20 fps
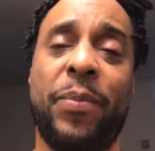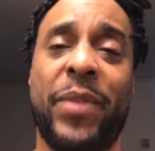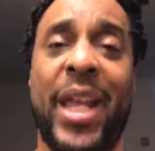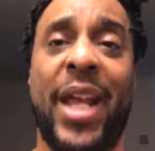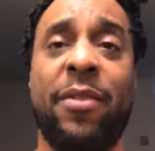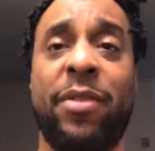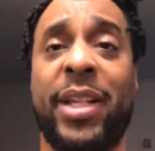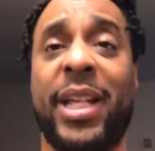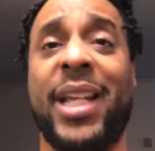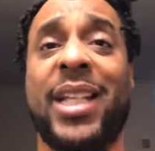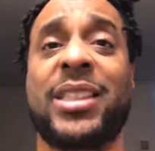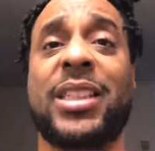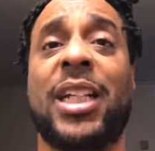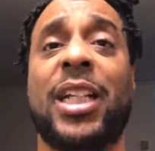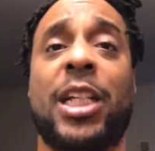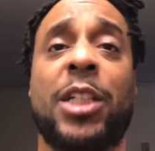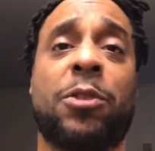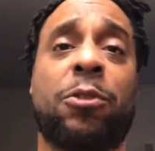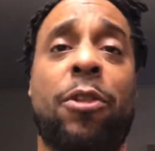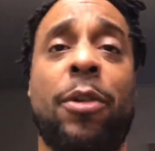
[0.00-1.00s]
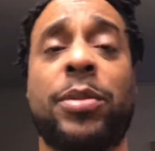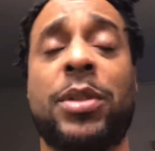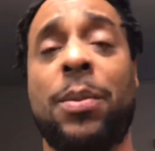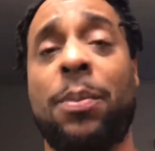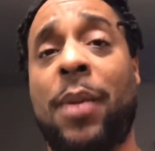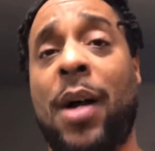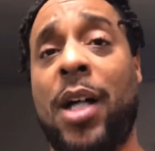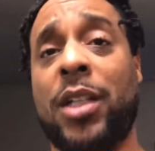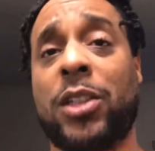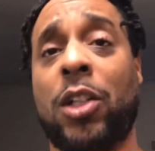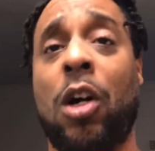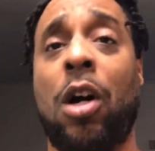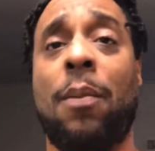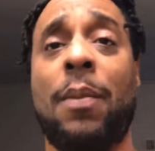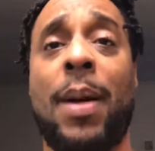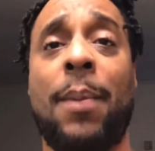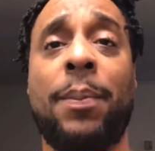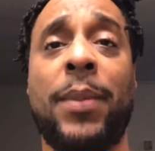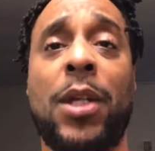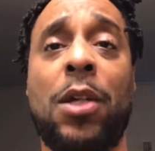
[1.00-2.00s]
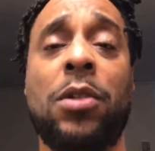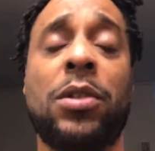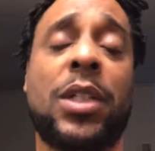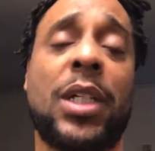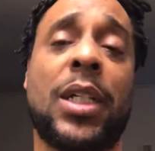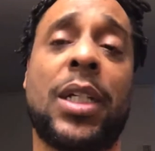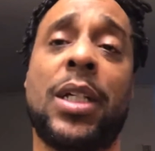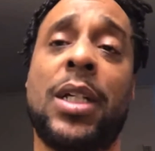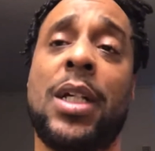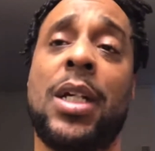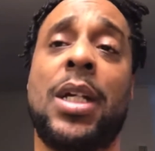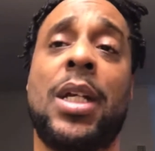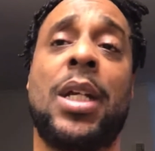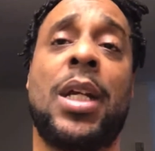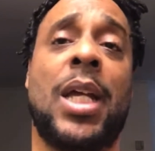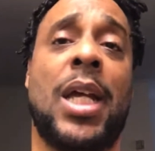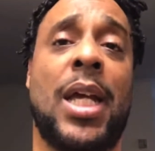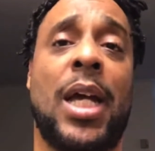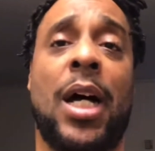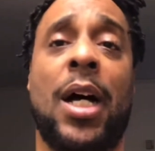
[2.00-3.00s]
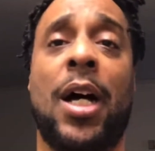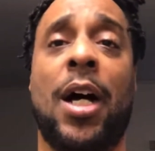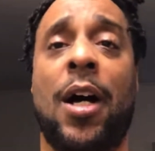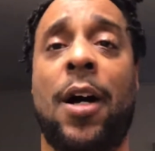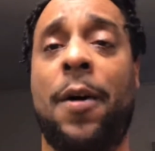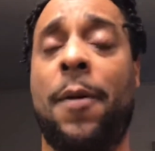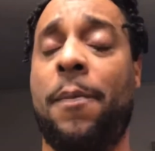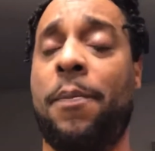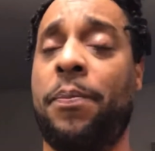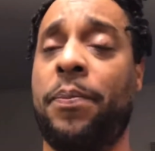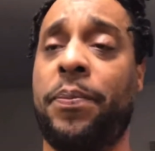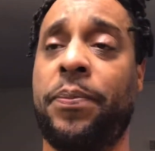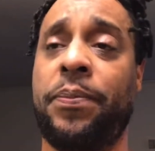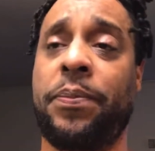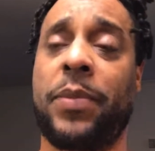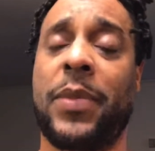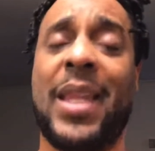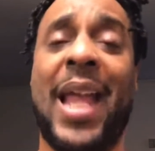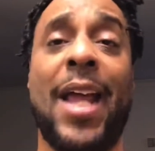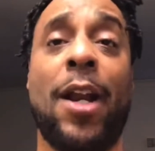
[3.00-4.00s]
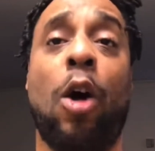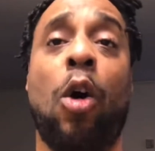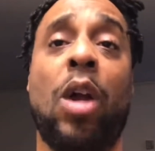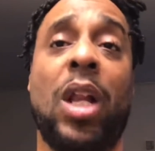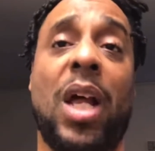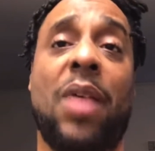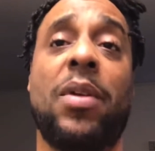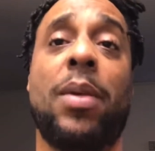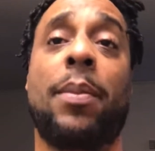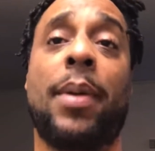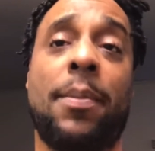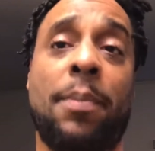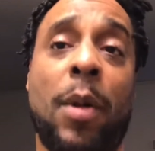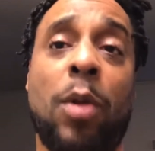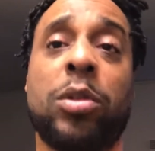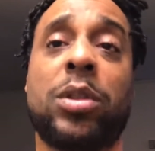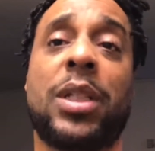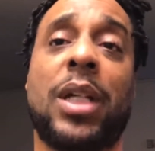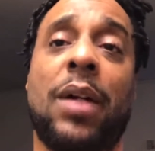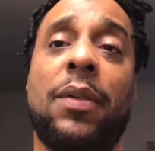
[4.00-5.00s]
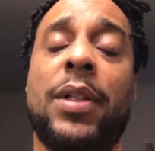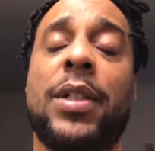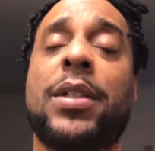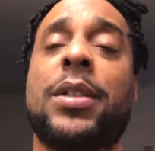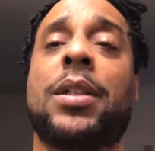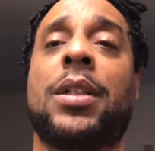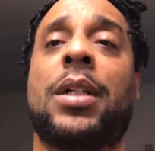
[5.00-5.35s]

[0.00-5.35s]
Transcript: Everything is in the description box. All my music, not all of it, but most of it.